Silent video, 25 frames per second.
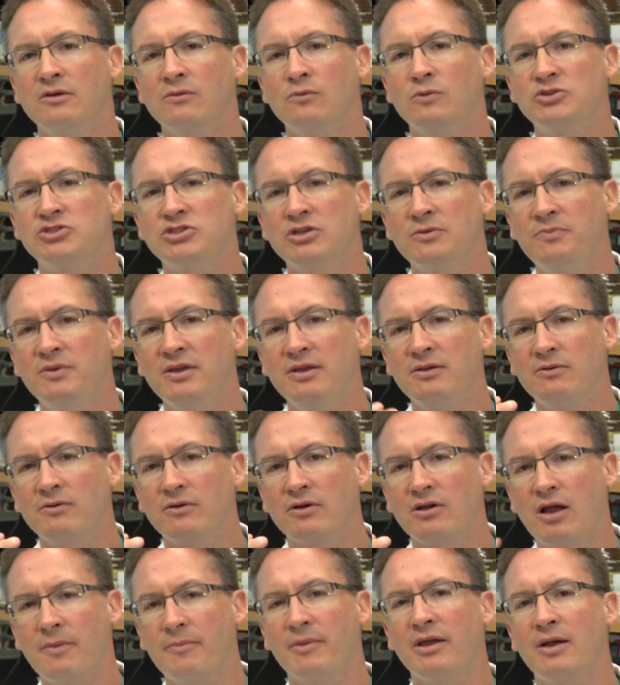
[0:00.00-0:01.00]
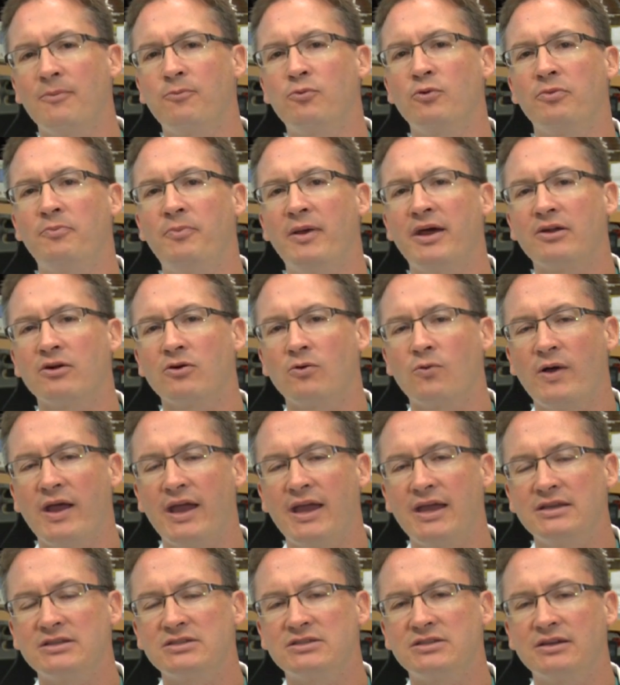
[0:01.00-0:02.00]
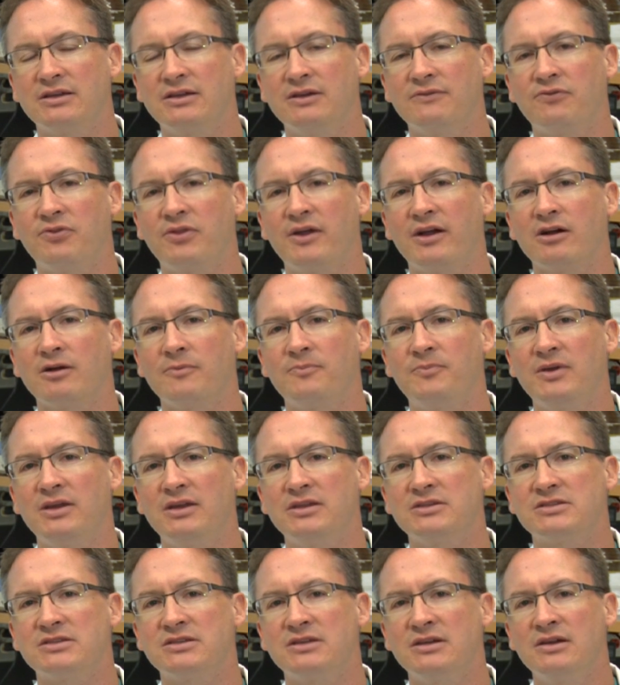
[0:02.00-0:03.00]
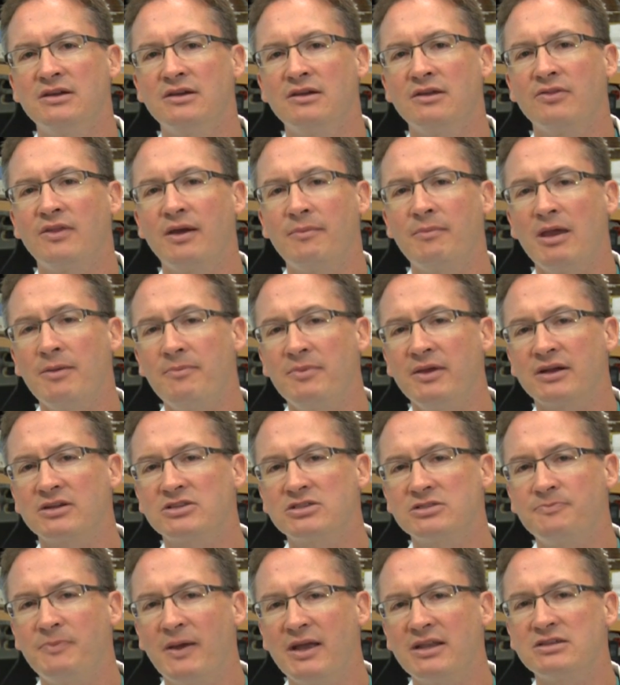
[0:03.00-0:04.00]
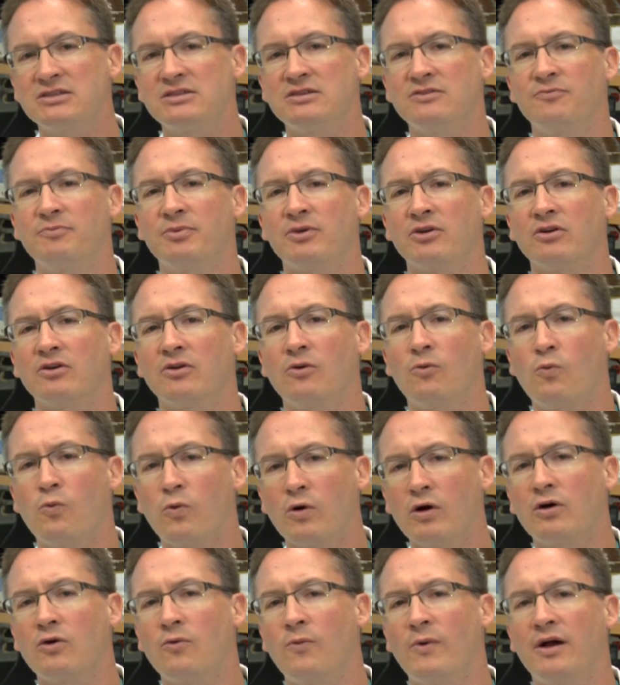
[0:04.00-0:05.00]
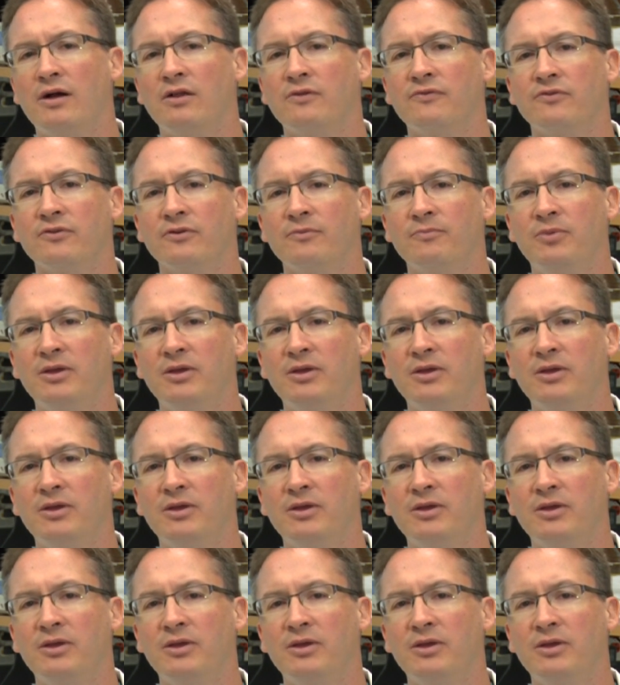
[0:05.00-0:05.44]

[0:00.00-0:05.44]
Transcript: We should be coming up with better ways to give therapies that may be expensive but are going to work well for